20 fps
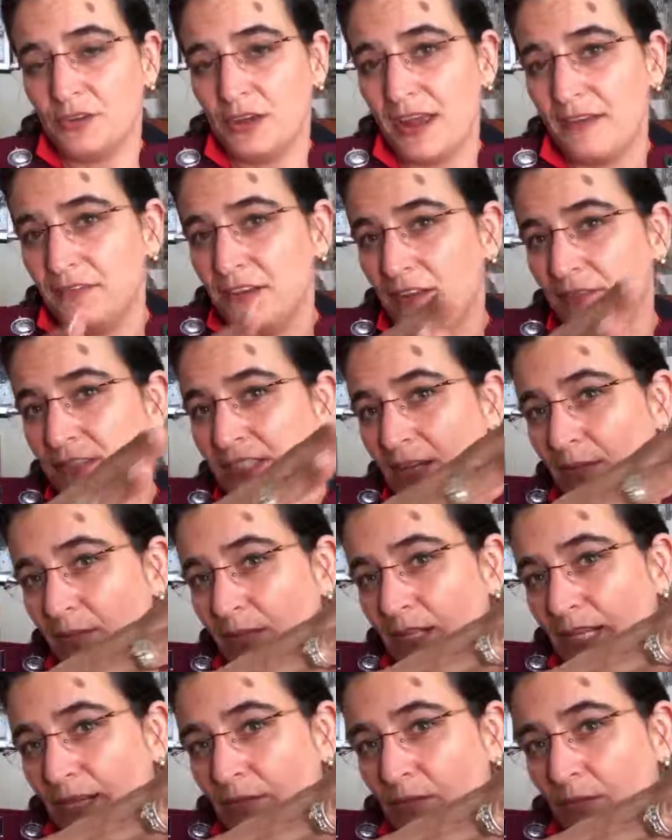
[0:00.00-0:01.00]
You have to have
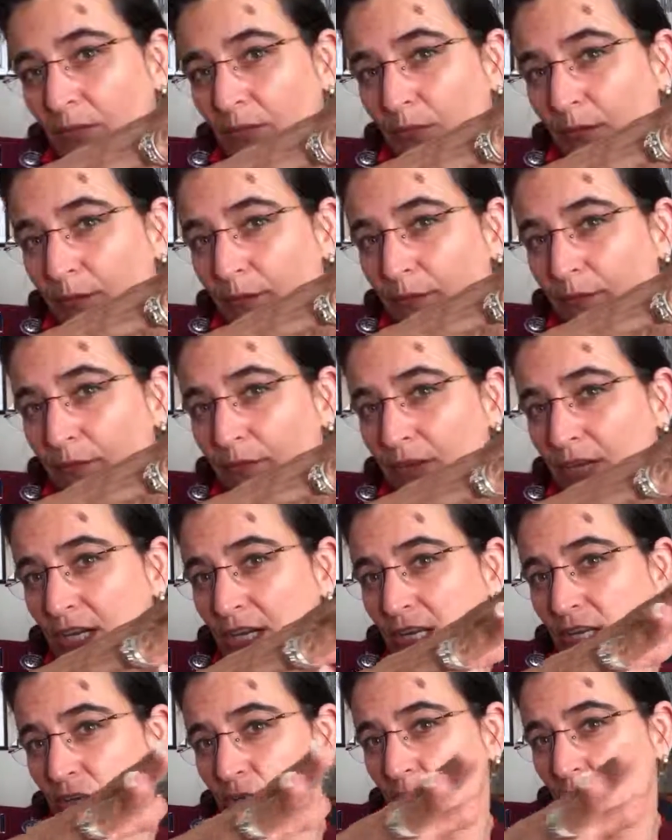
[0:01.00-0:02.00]
something that will
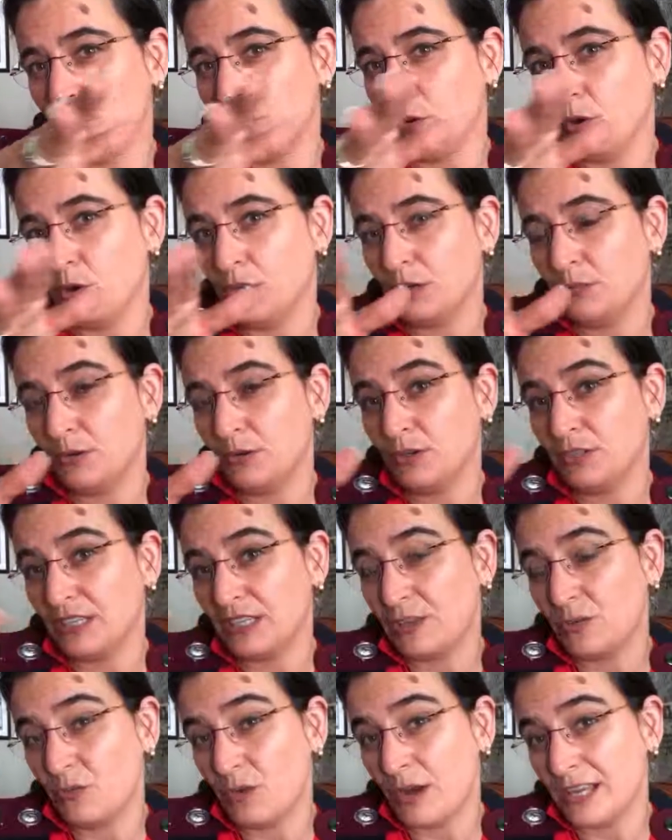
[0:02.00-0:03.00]
feed your body, because
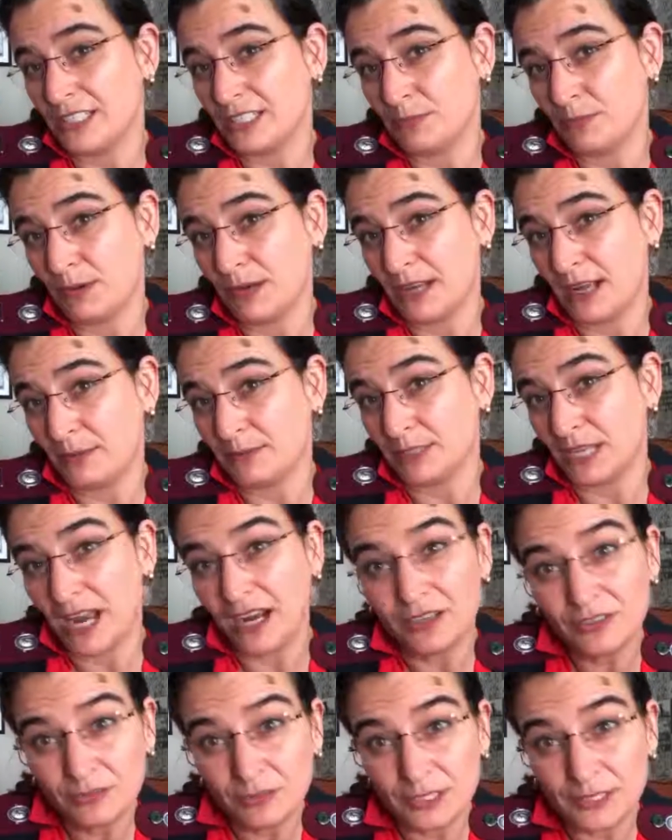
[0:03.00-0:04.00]
otherwise it becomes
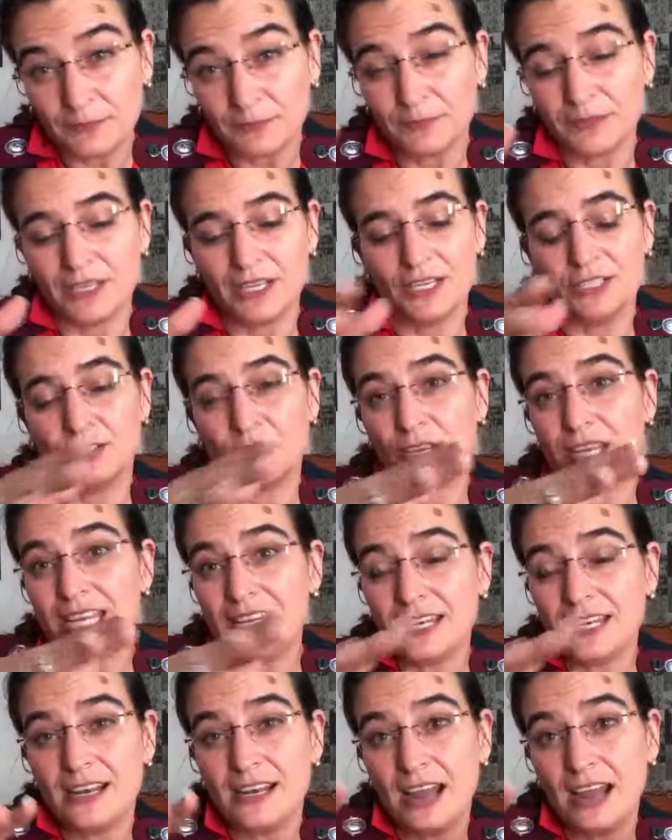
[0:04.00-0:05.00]
hungry. So
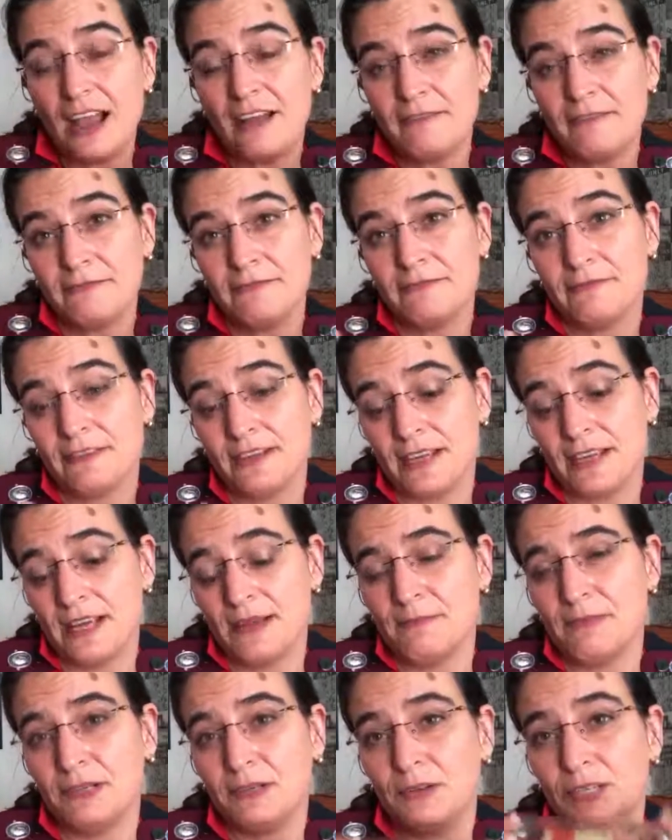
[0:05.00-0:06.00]
eat enough,
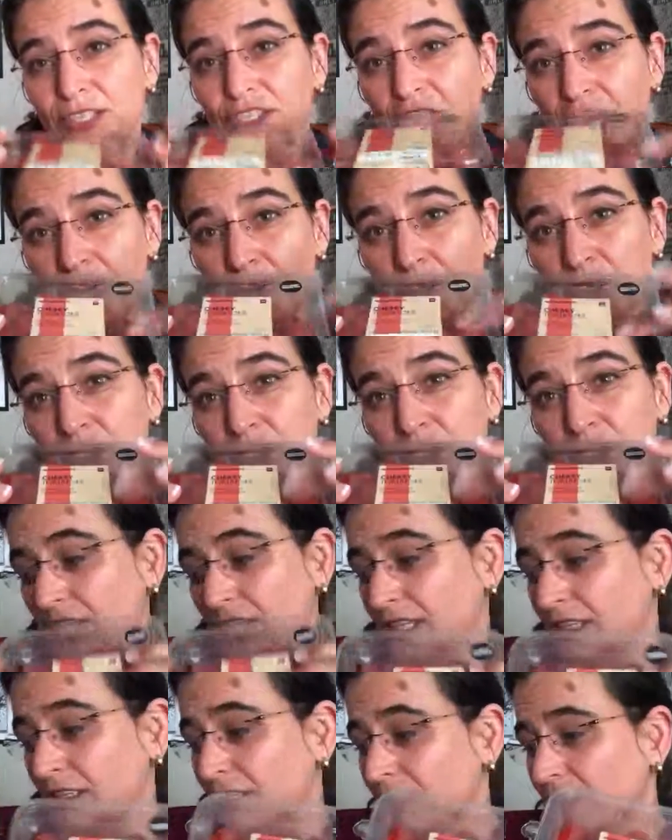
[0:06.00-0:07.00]
but check what you
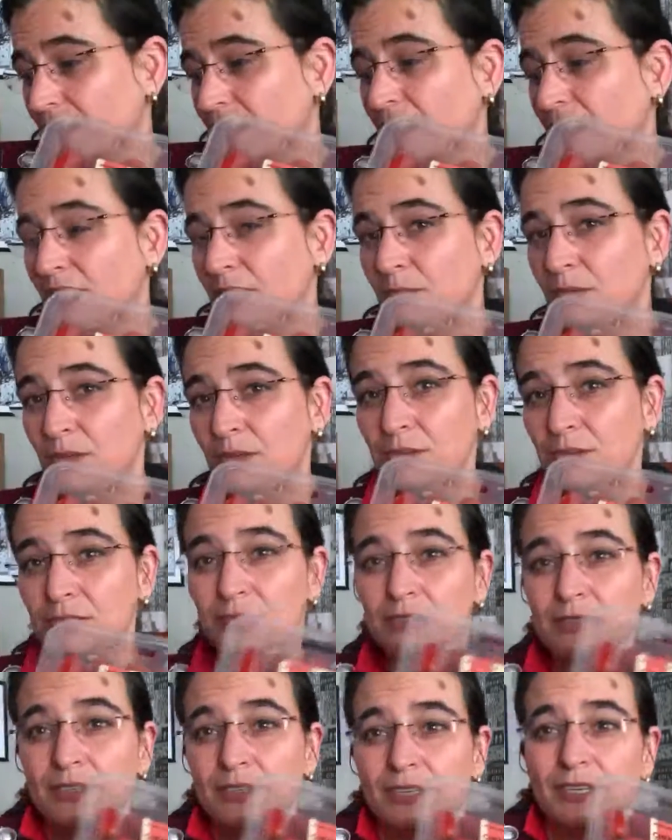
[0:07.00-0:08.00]
eat,
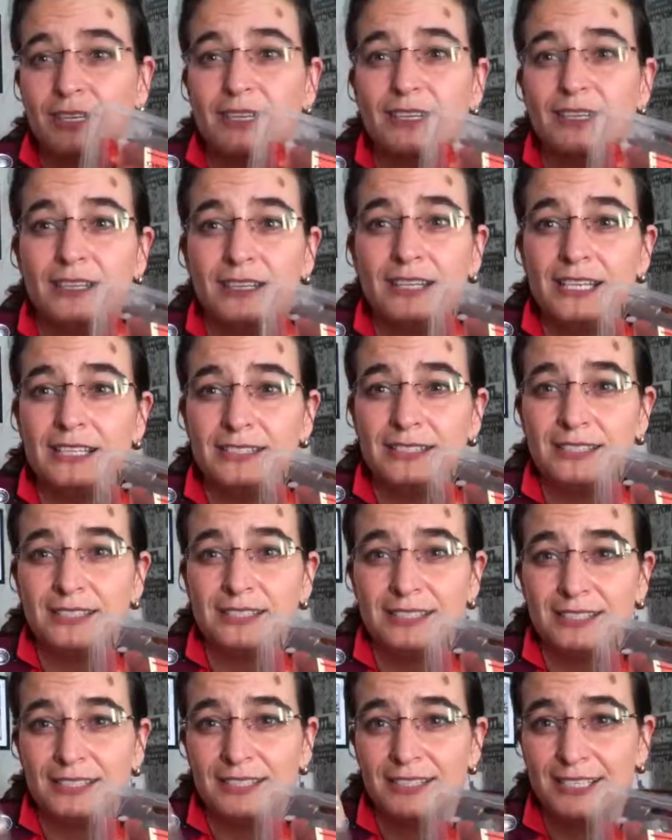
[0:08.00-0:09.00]
because
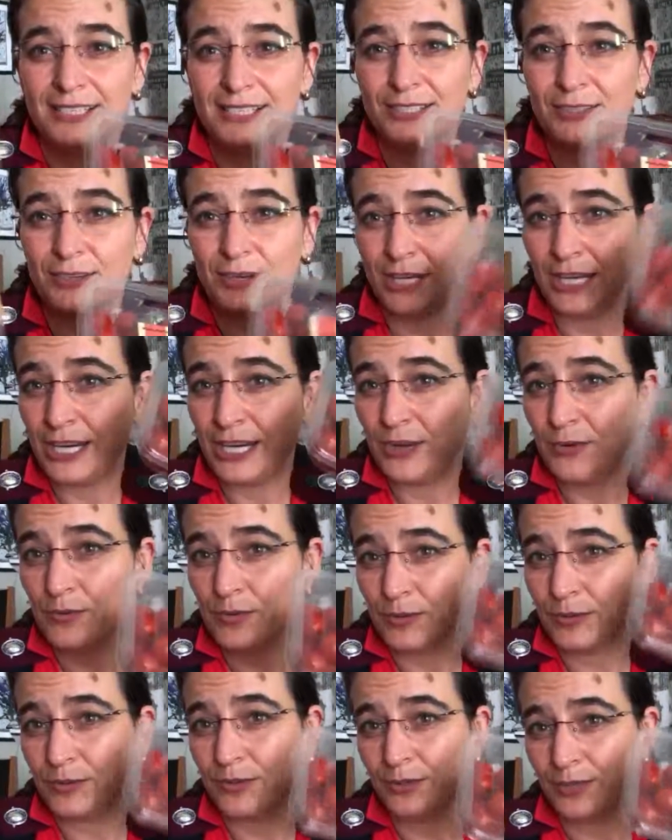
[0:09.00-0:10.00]
this is not
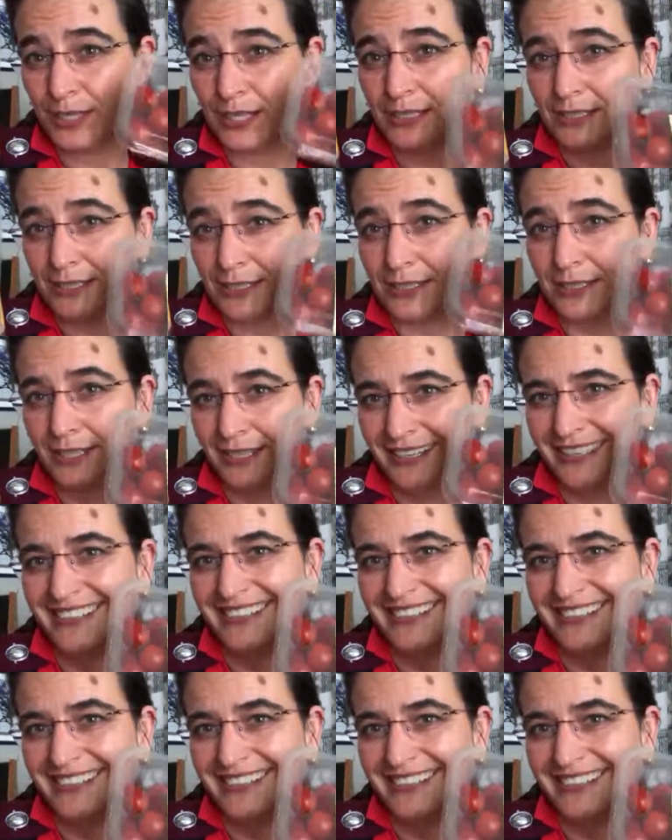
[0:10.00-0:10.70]
equal to this.